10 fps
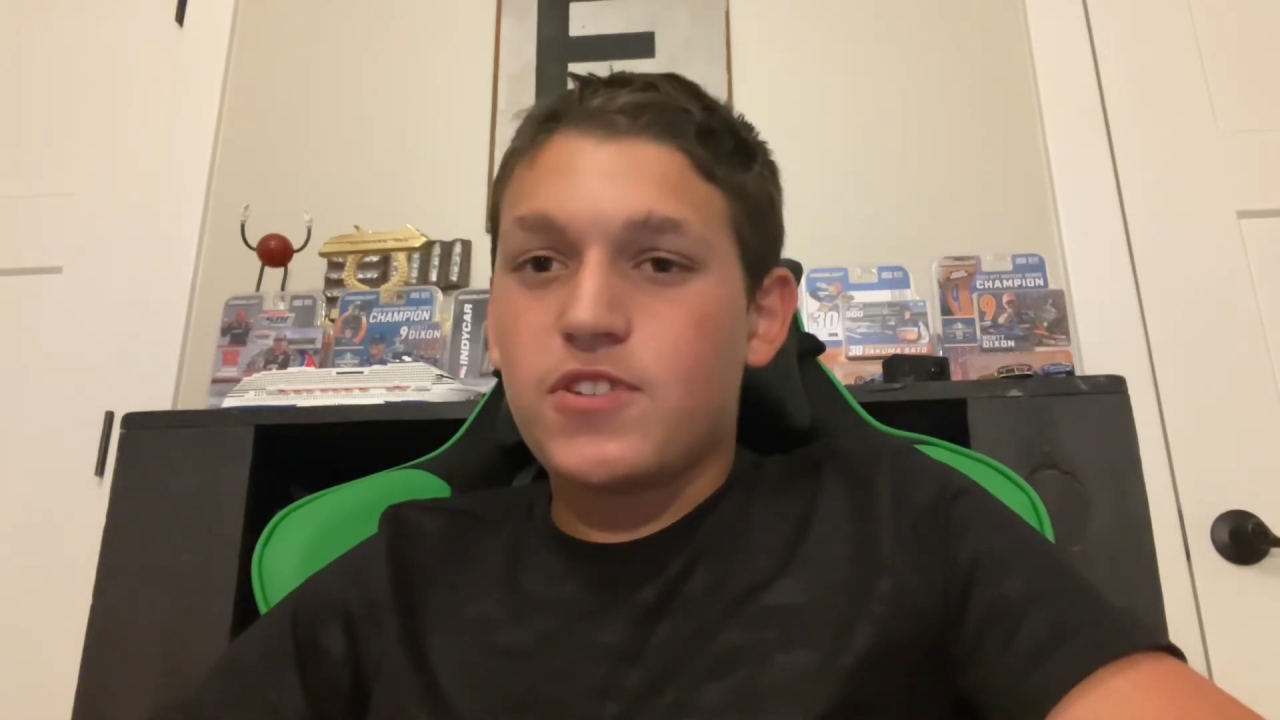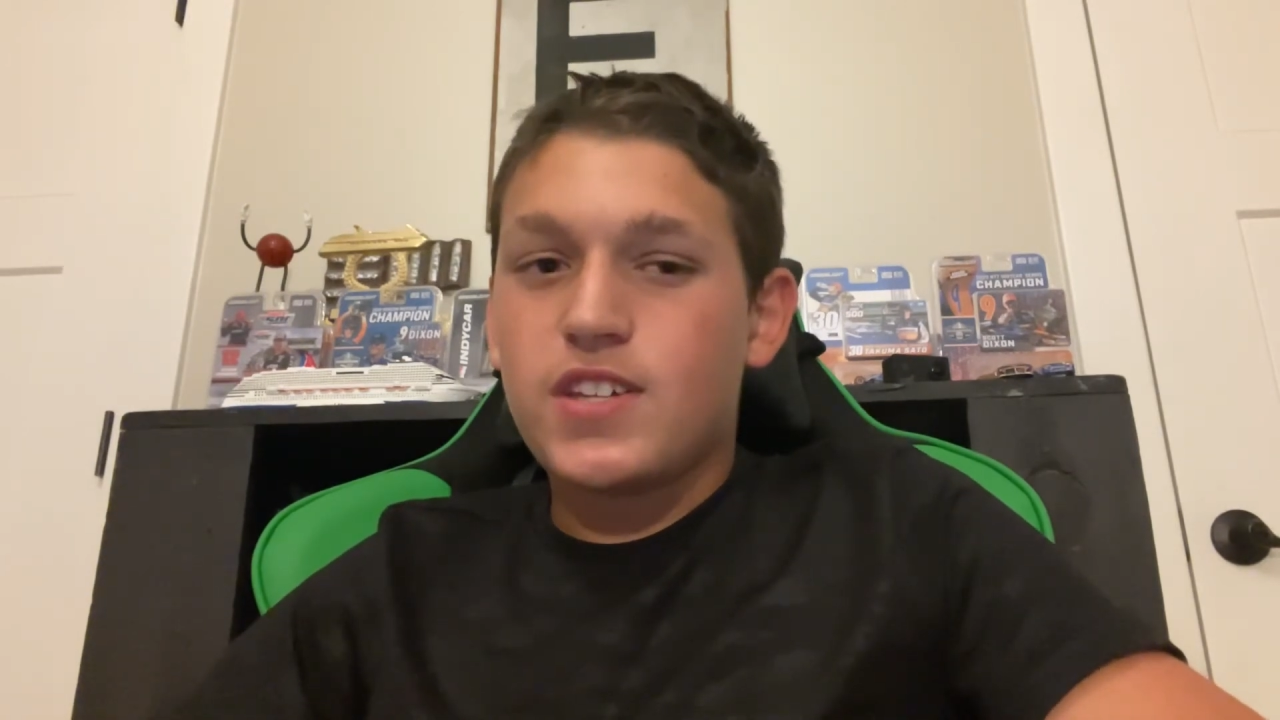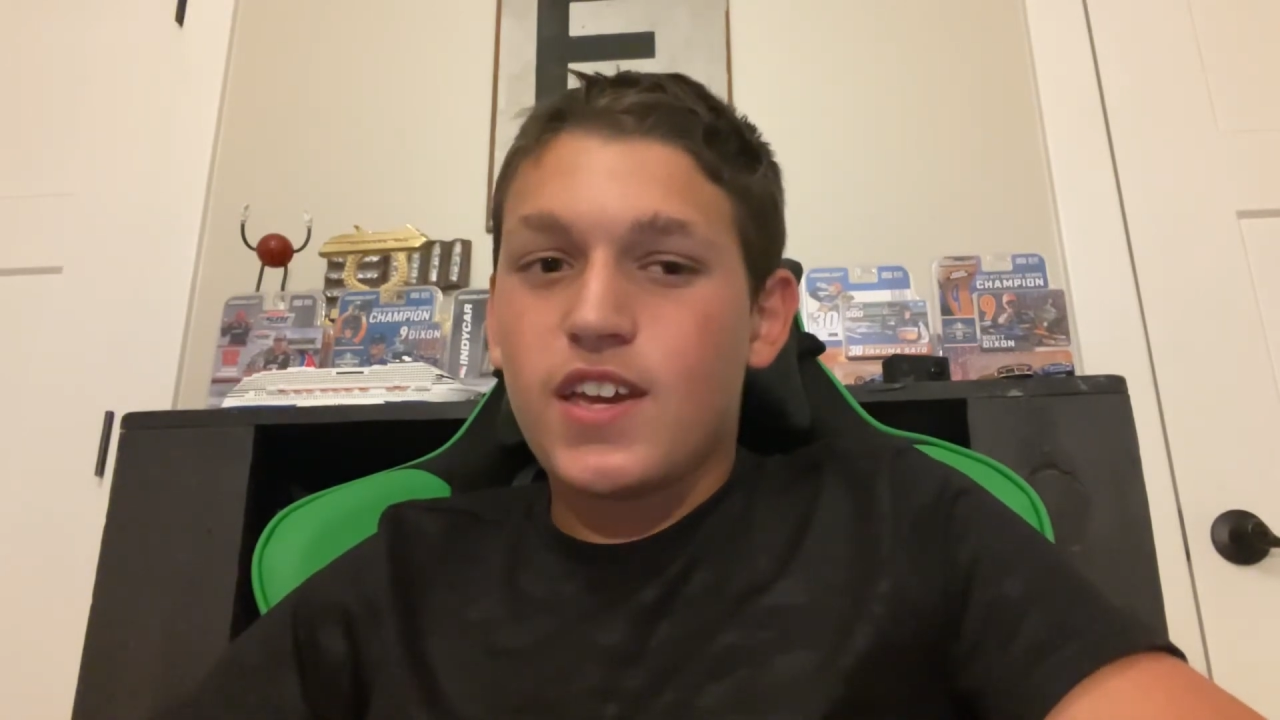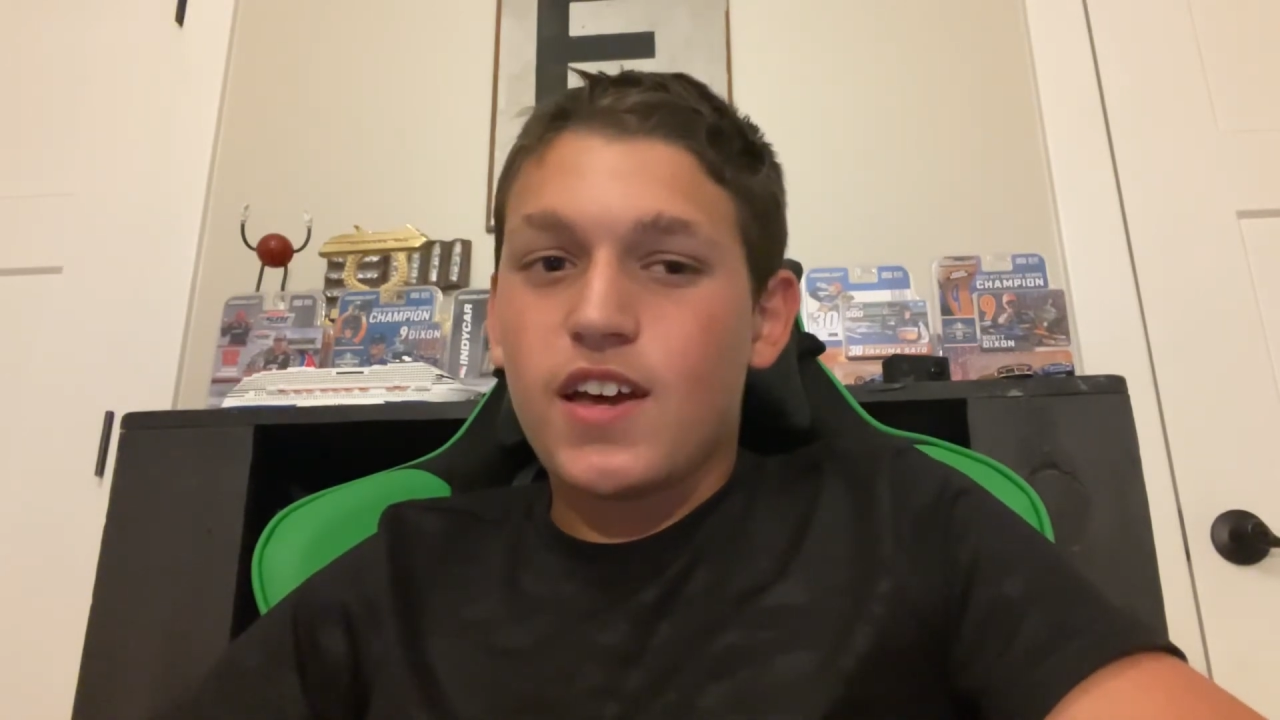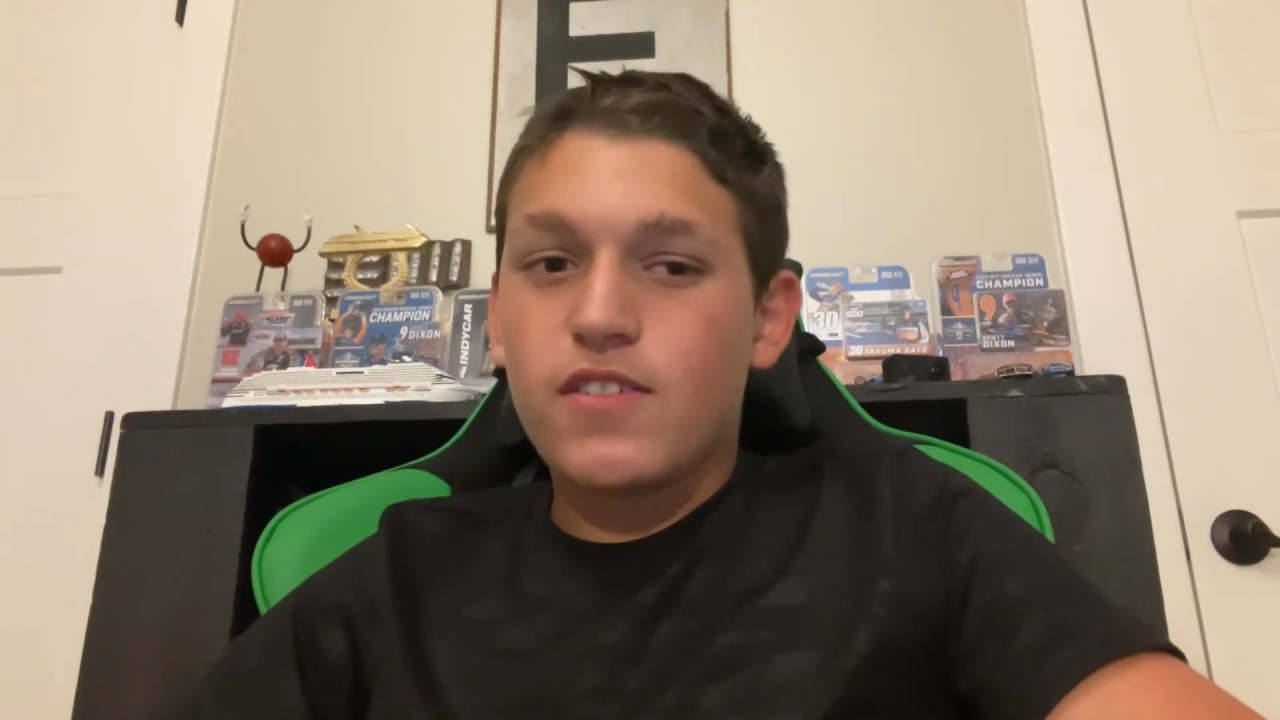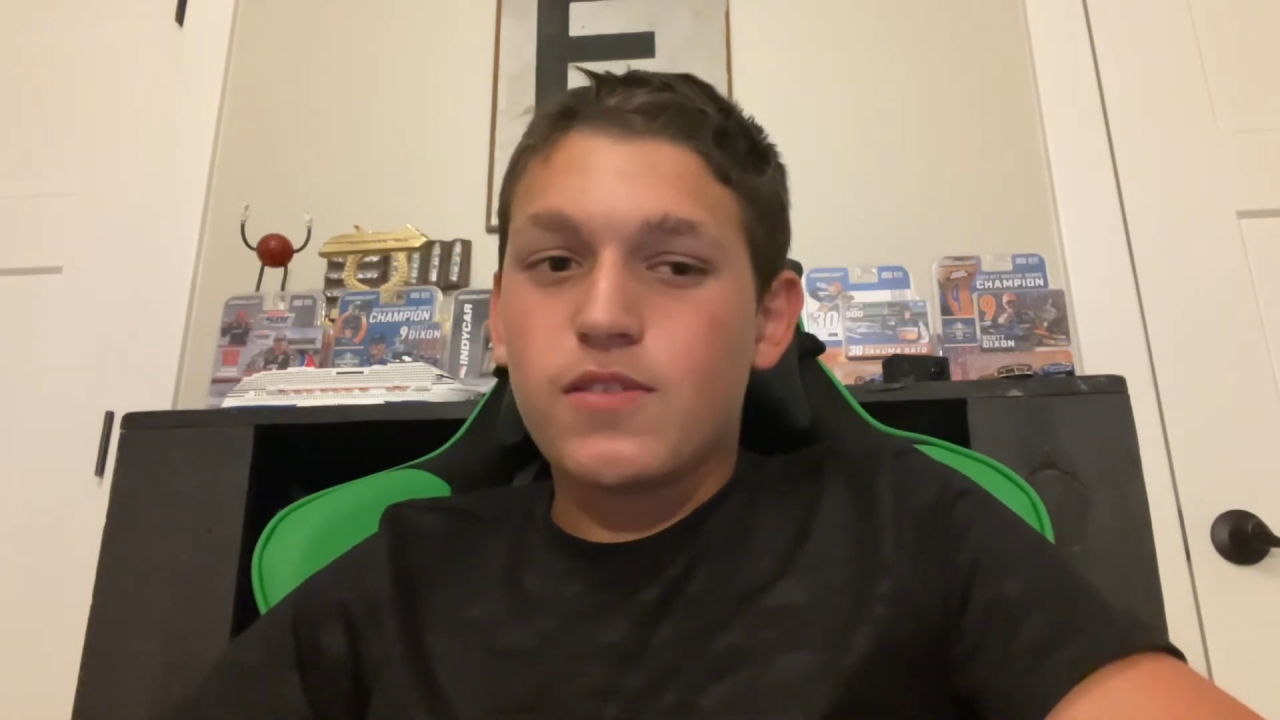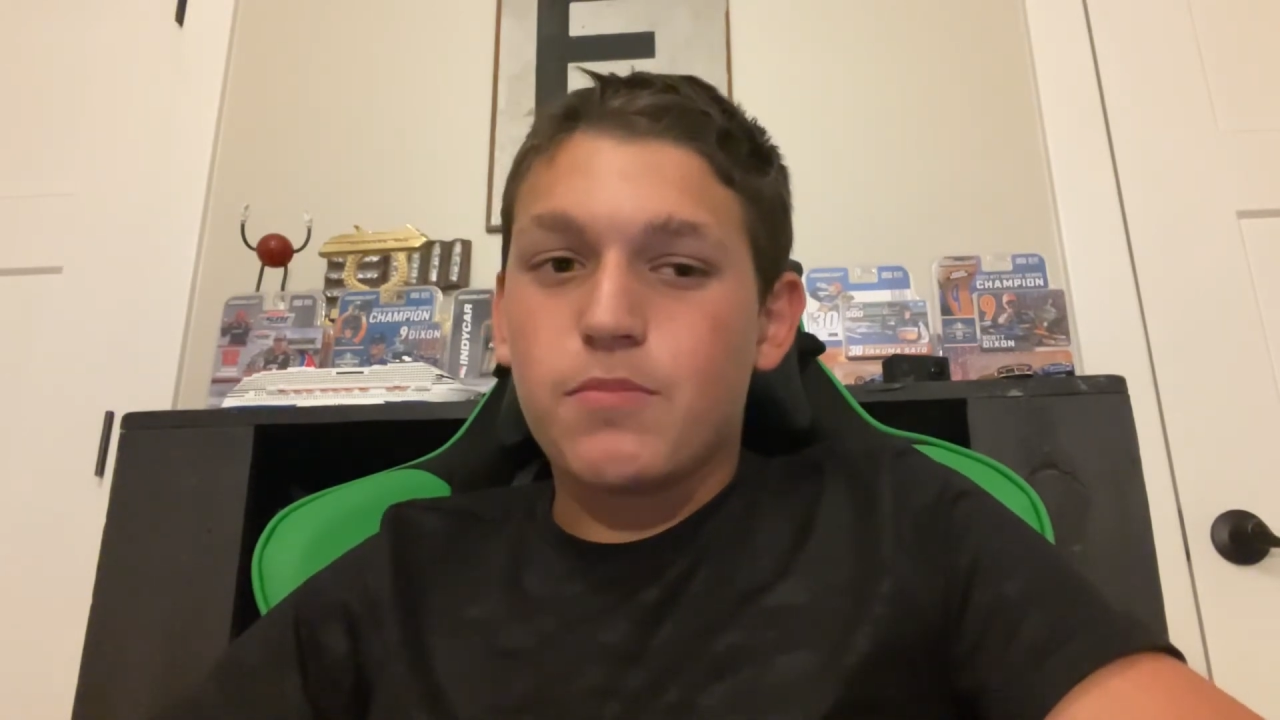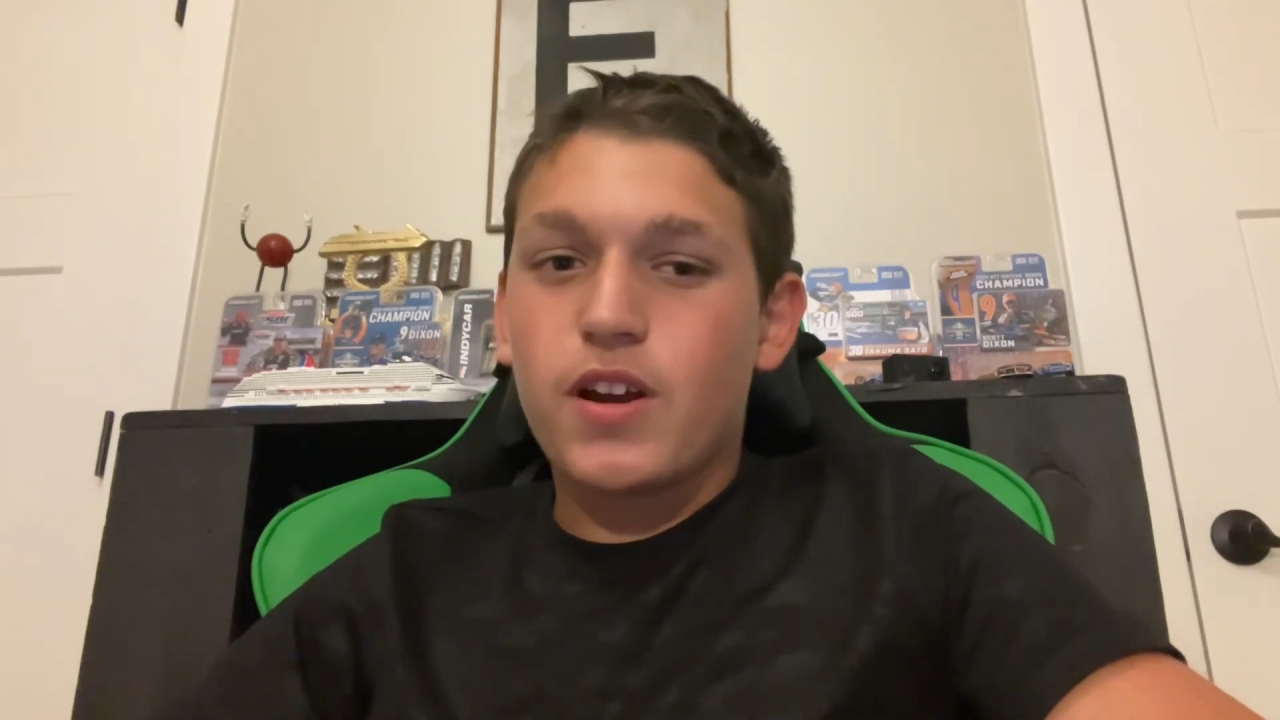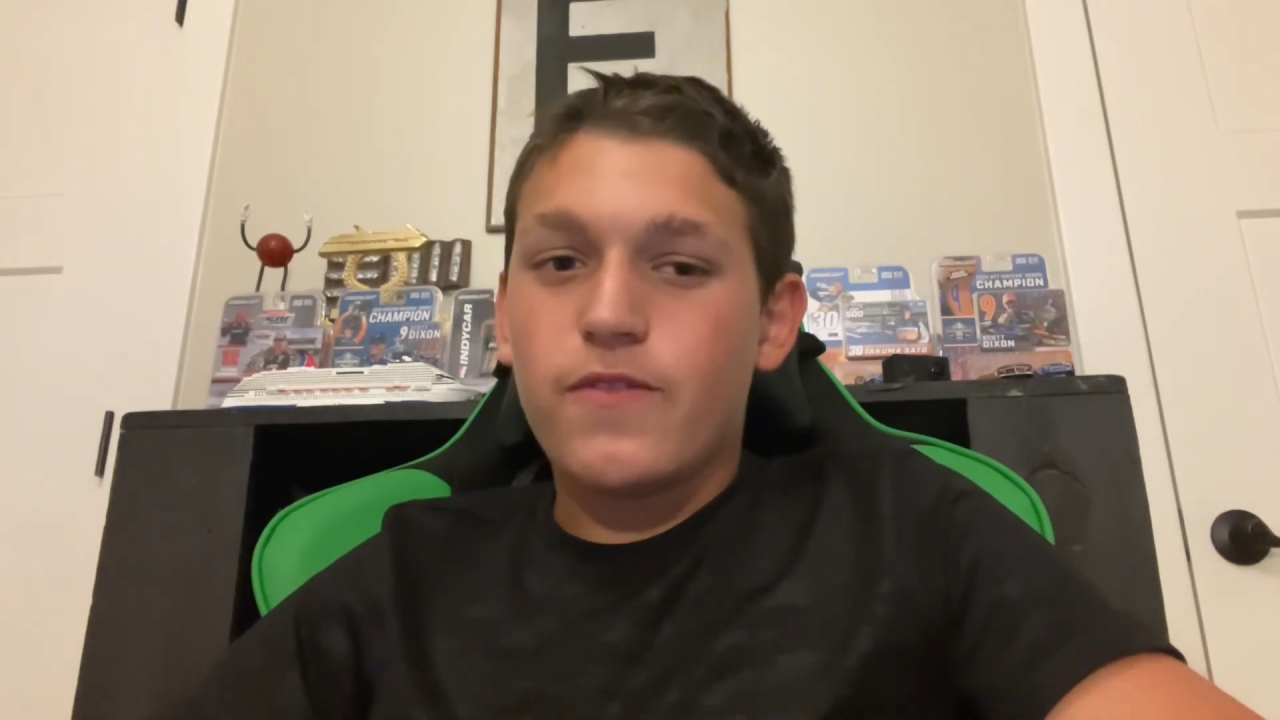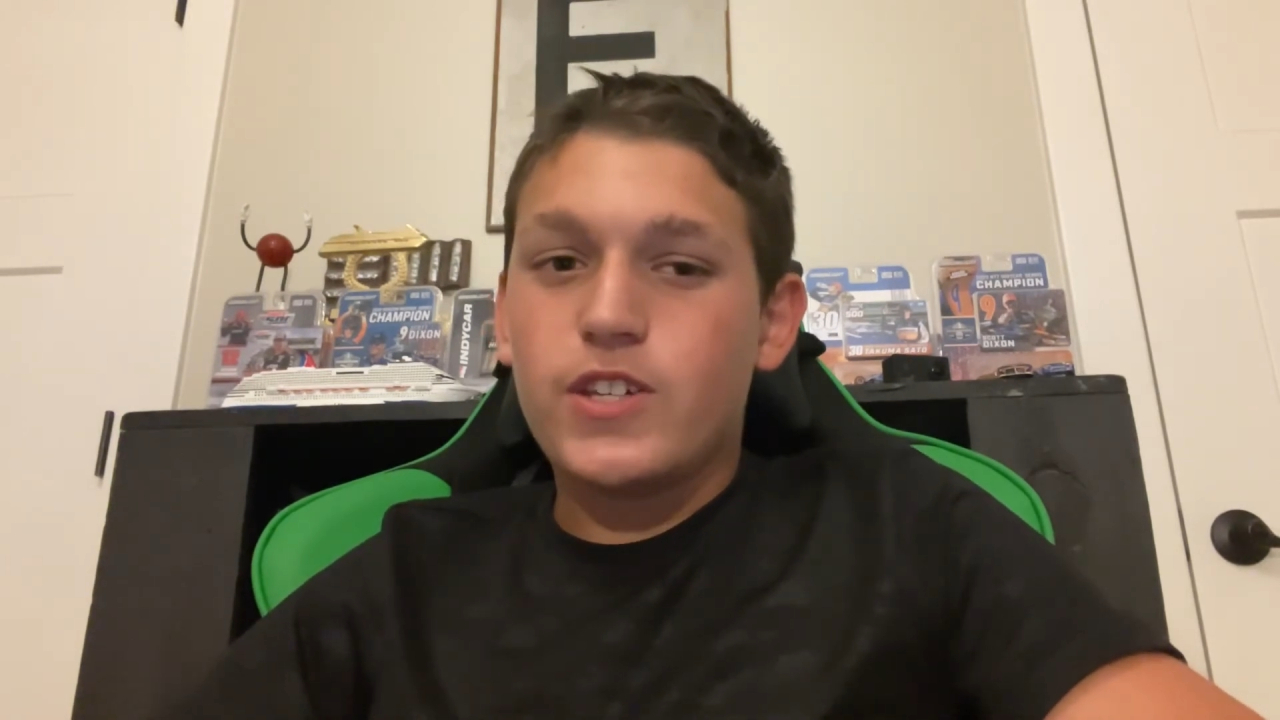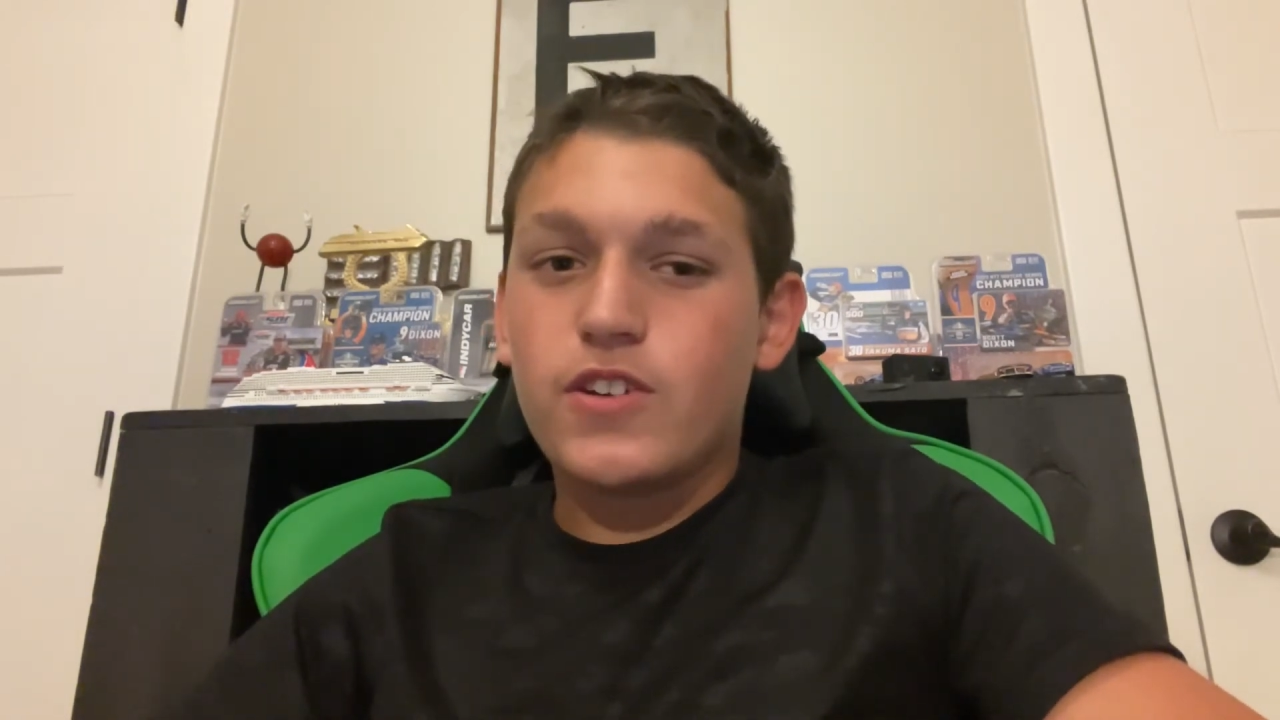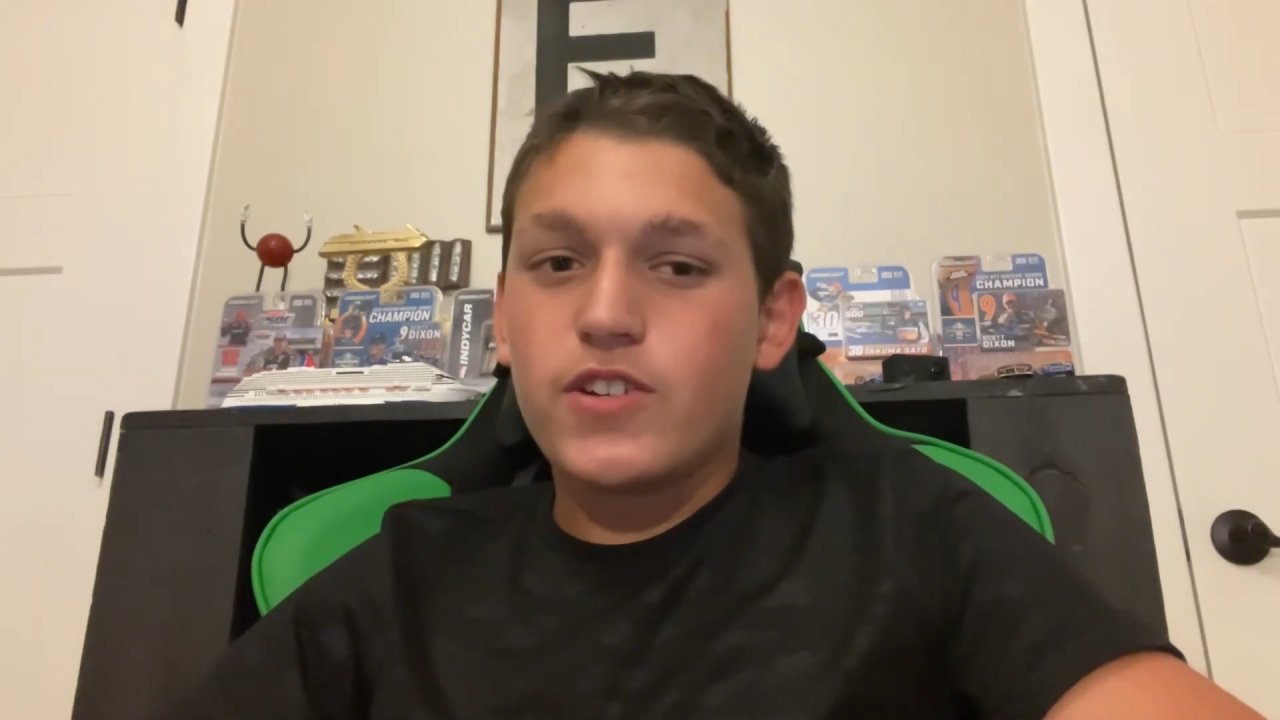take out some privateer